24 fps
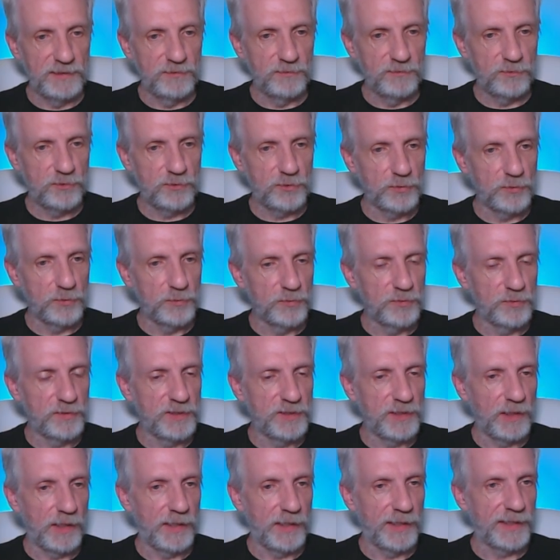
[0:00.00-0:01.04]
into
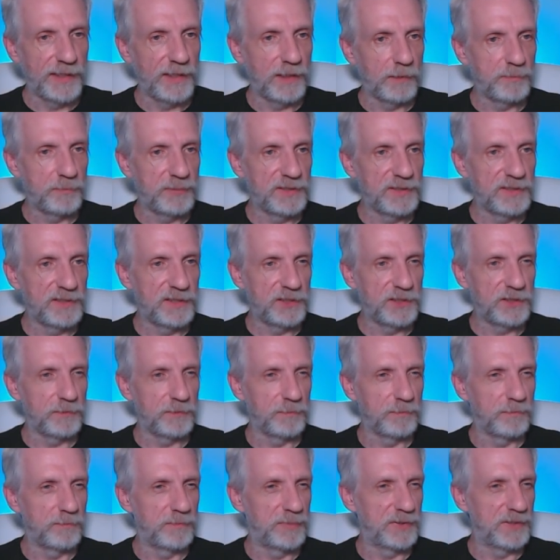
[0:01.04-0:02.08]
the idle
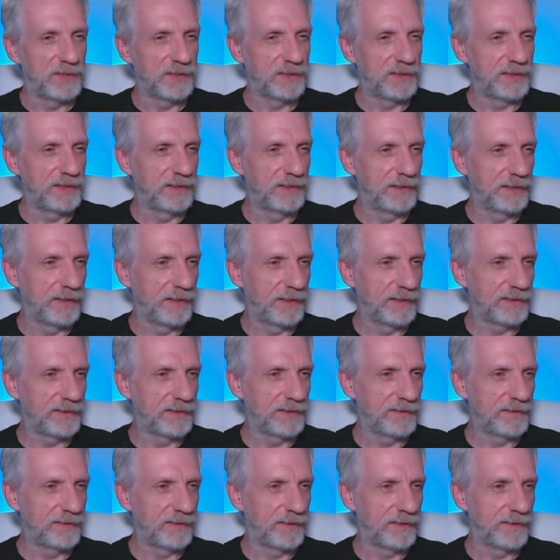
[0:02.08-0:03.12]
position, but he hasn't